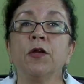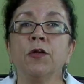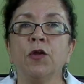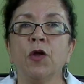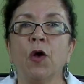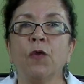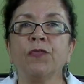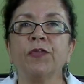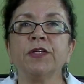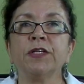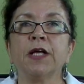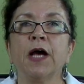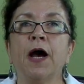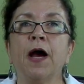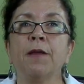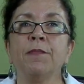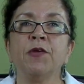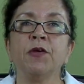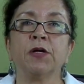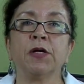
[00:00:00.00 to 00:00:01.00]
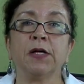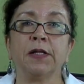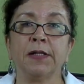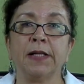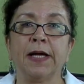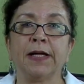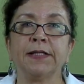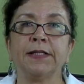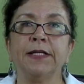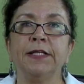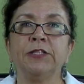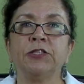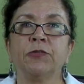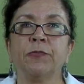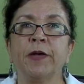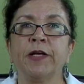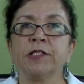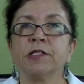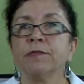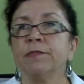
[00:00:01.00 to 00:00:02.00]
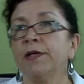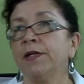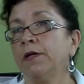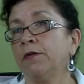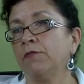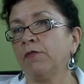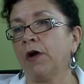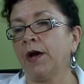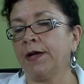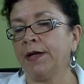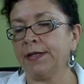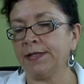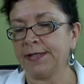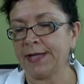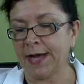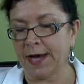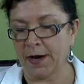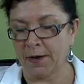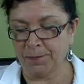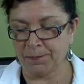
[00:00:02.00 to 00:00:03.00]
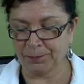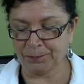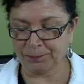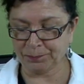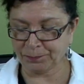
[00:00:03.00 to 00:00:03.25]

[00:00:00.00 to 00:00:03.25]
note the time you collect each specimen and write it down.